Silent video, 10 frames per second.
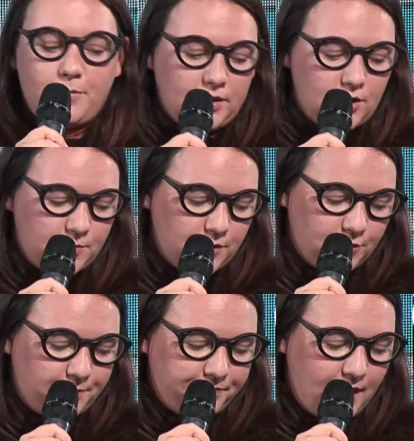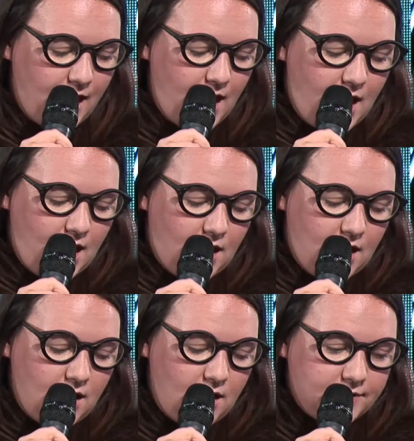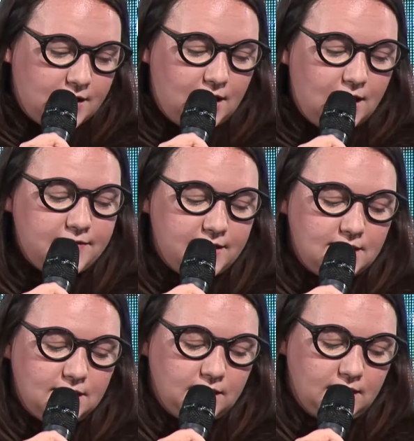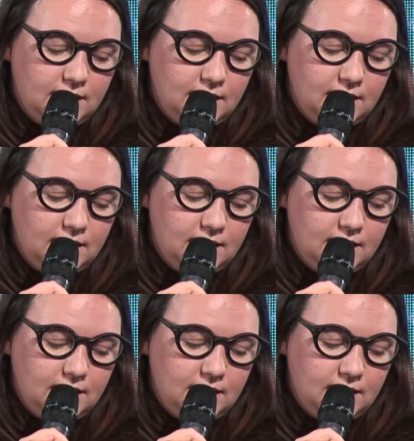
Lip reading: try to not be involved in micromanagement.